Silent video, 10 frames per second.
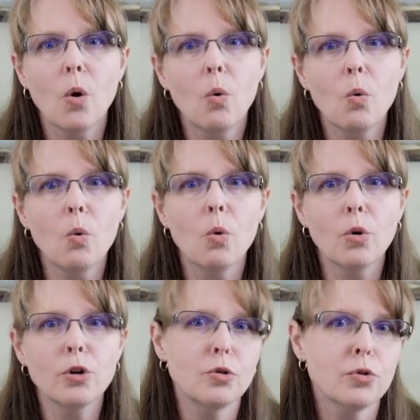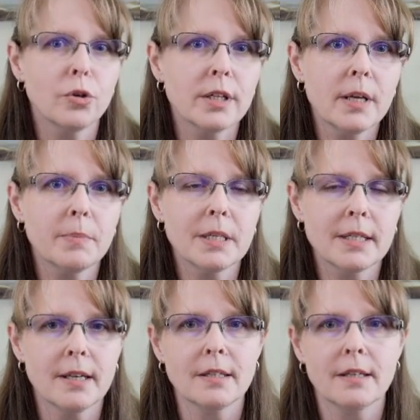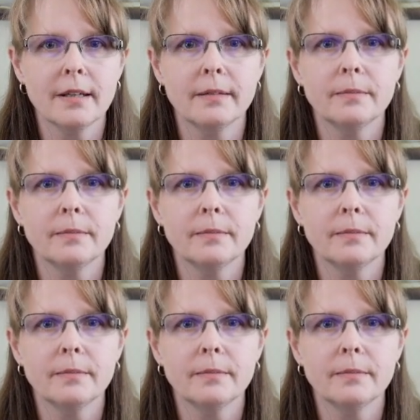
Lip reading: or user acceptance testing.